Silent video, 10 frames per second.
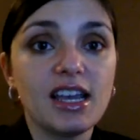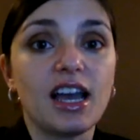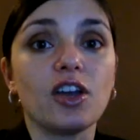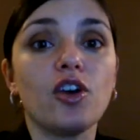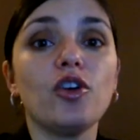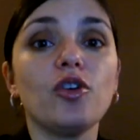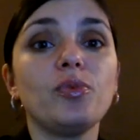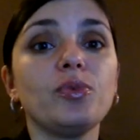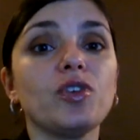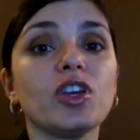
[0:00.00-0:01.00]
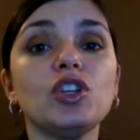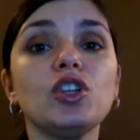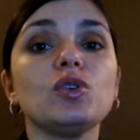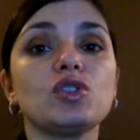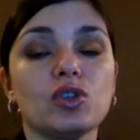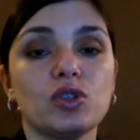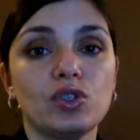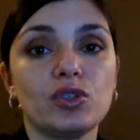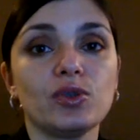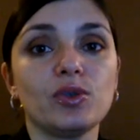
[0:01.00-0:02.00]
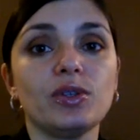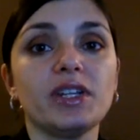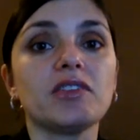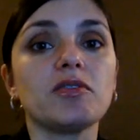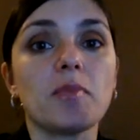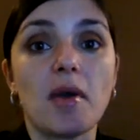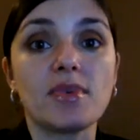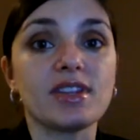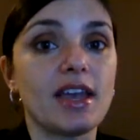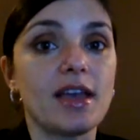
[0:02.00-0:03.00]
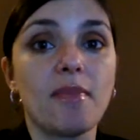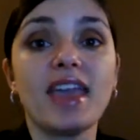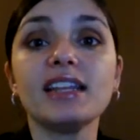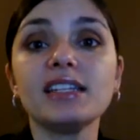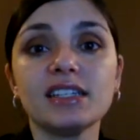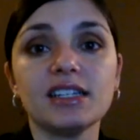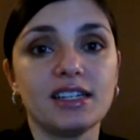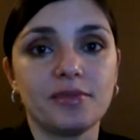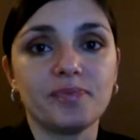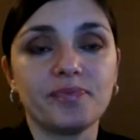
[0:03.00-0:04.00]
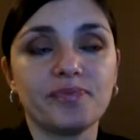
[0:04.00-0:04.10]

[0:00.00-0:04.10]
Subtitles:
I hope you can use those tools and remember them anytime.